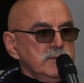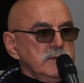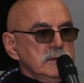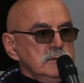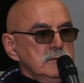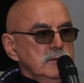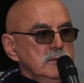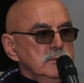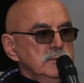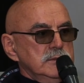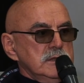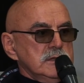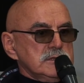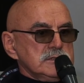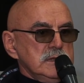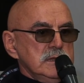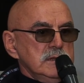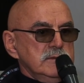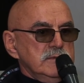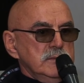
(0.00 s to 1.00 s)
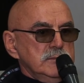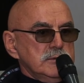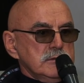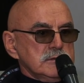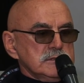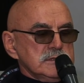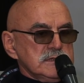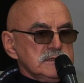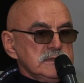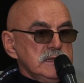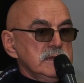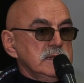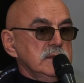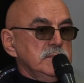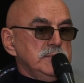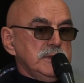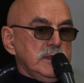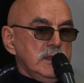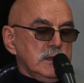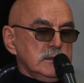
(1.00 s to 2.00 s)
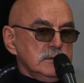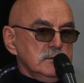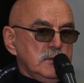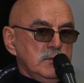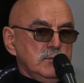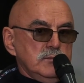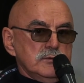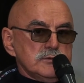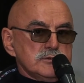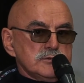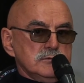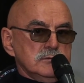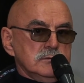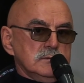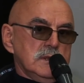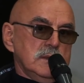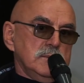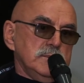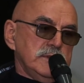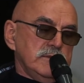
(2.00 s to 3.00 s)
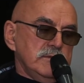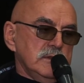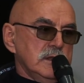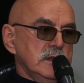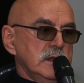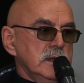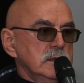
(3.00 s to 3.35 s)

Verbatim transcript: used to be respected under the uh, Soviet time.